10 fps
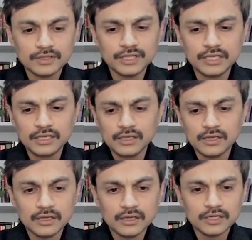the
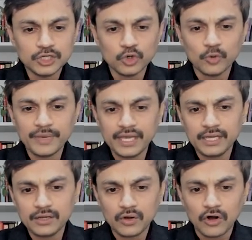
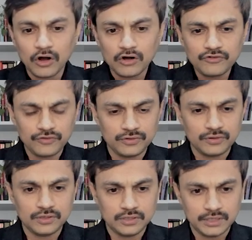domain of,
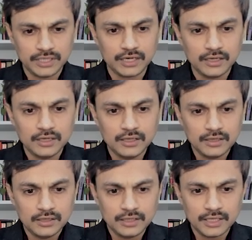yeah,
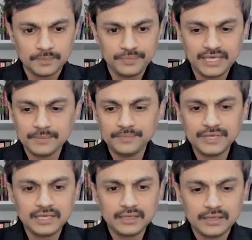a
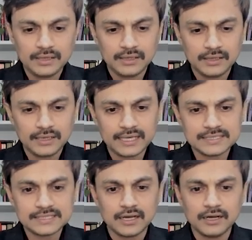PMP
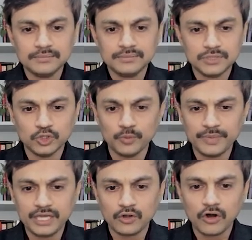exam
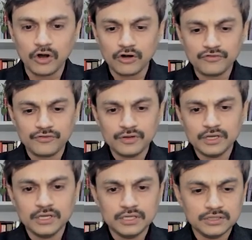domain of
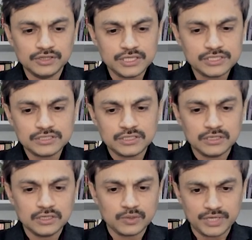this
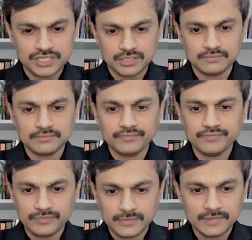question.
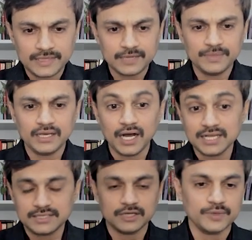Let me
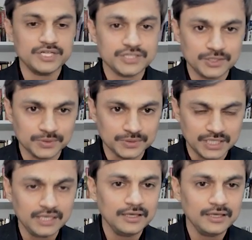ask that question to